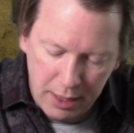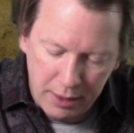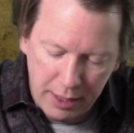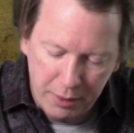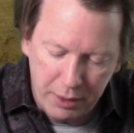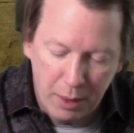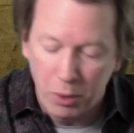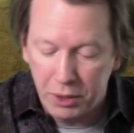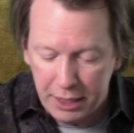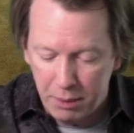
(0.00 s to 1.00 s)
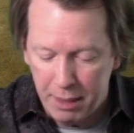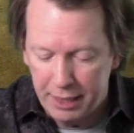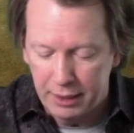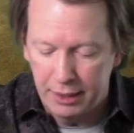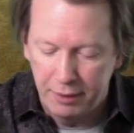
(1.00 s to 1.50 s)
They worked
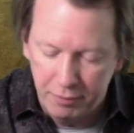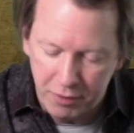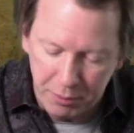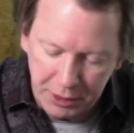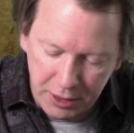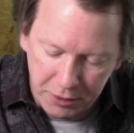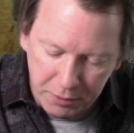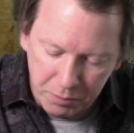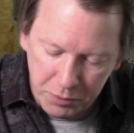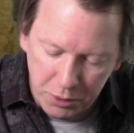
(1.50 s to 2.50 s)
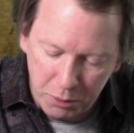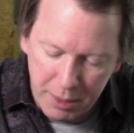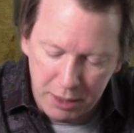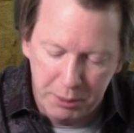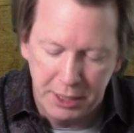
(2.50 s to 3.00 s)
independently from each other. Two
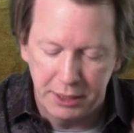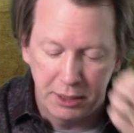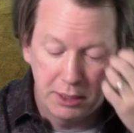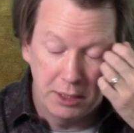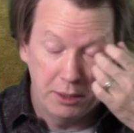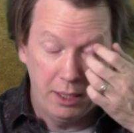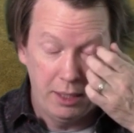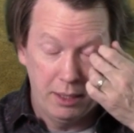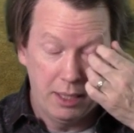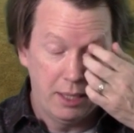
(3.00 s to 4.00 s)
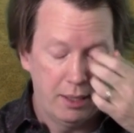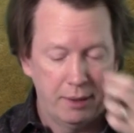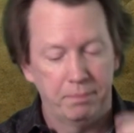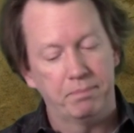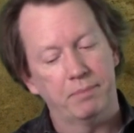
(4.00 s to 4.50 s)
mathematicians in
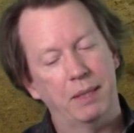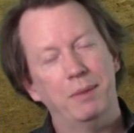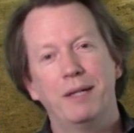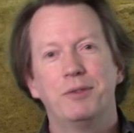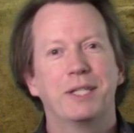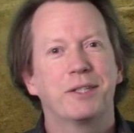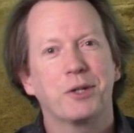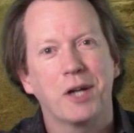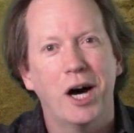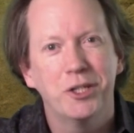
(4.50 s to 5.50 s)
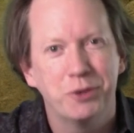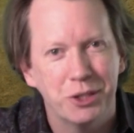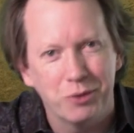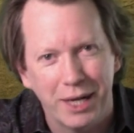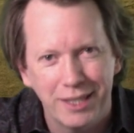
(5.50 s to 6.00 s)
I'm not even going to get their
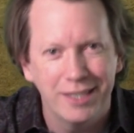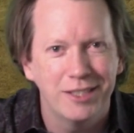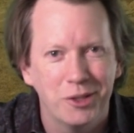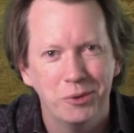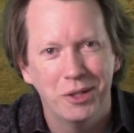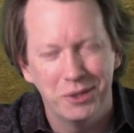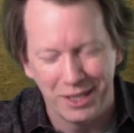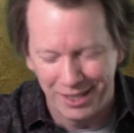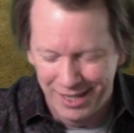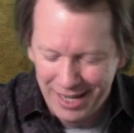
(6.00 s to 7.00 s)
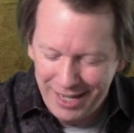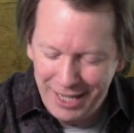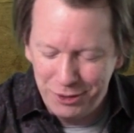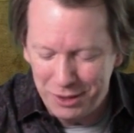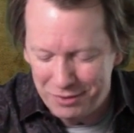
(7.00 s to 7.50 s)
countries right. I just don't know the
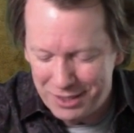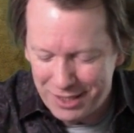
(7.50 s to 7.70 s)
history of this